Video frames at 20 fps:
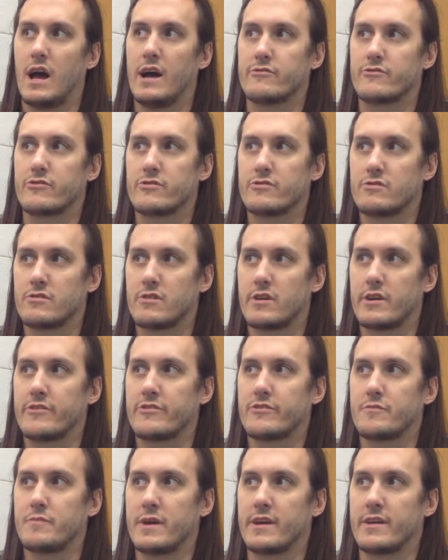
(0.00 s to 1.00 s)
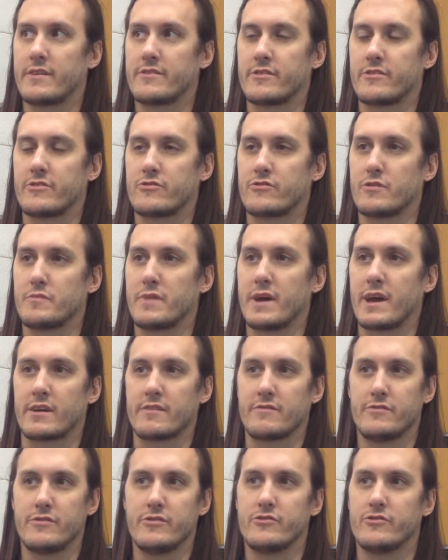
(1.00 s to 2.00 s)
I've traced my ancestry
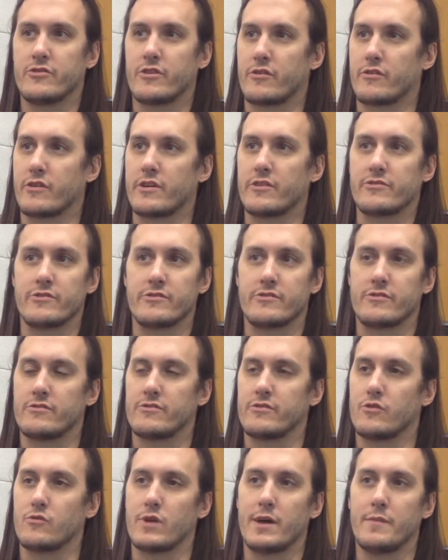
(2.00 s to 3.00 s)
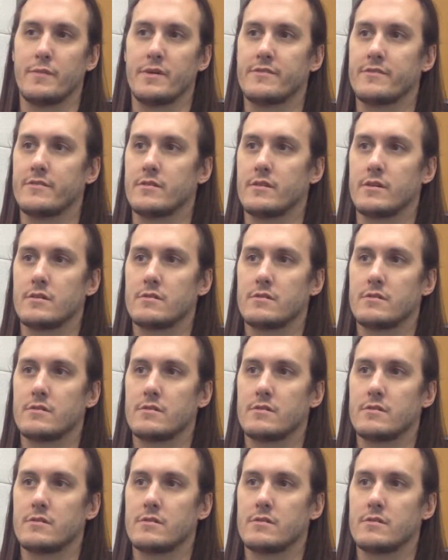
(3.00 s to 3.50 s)
back a few generations. There's no rabbits in